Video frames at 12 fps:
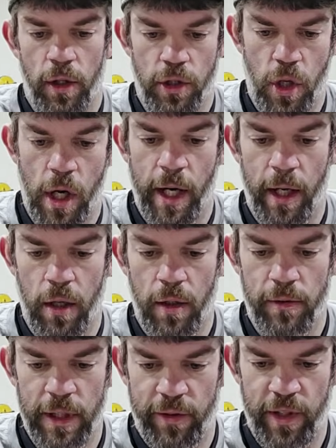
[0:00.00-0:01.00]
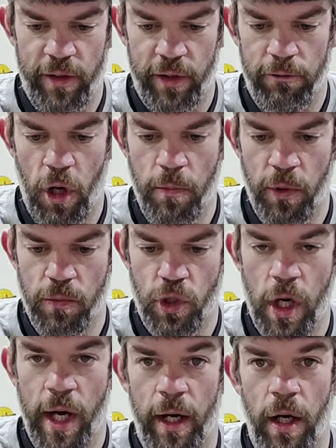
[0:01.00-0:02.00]
The trigger, like I said, it's aluminum
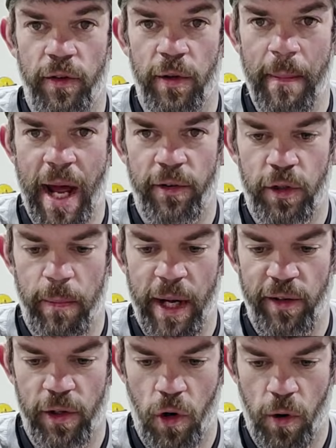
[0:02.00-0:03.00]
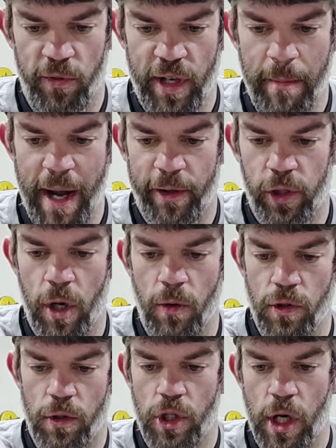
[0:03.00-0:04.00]
trigger. It's a Masterpiece Arms. They make their
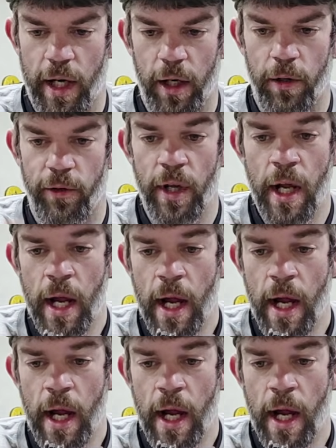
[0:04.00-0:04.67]
own triggers.